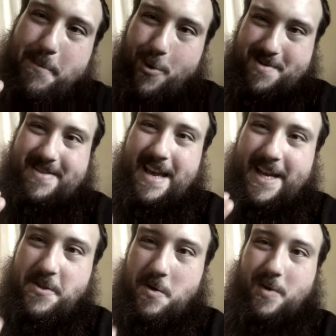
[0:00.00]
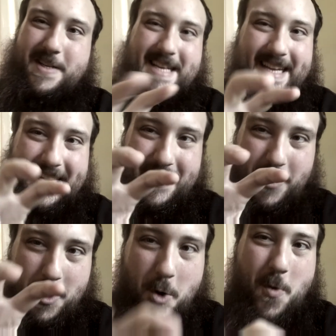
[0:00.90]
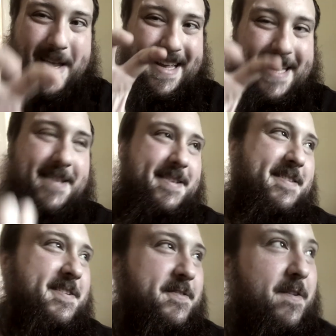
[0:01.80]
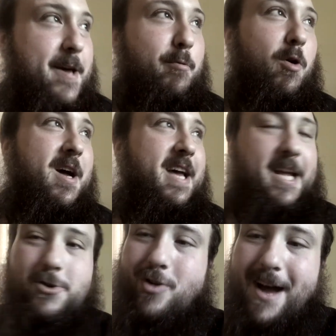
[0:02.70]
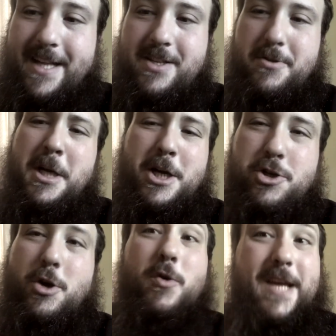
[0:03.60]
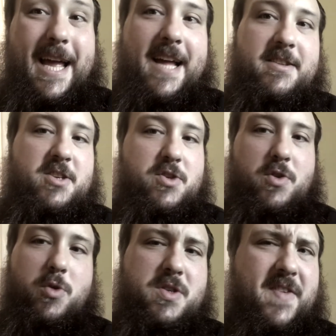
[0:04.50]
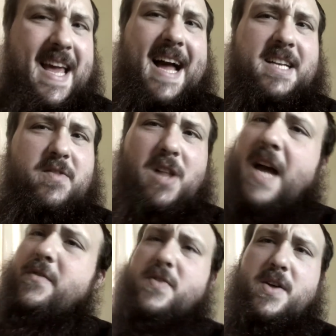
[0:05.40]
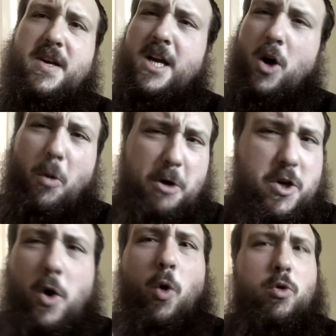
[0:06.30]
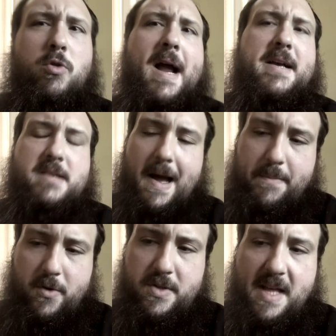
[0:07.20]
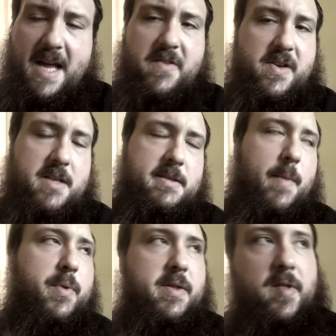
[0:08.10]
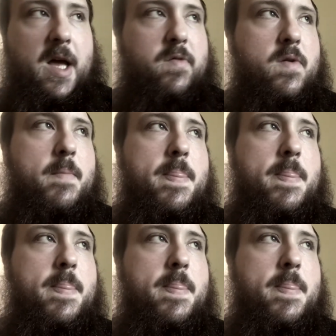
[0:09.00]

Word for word: important thing in their critique as they're going into this fable and trying to show the ants as those of the active life and the good old grasshopper as that of the contemplative life.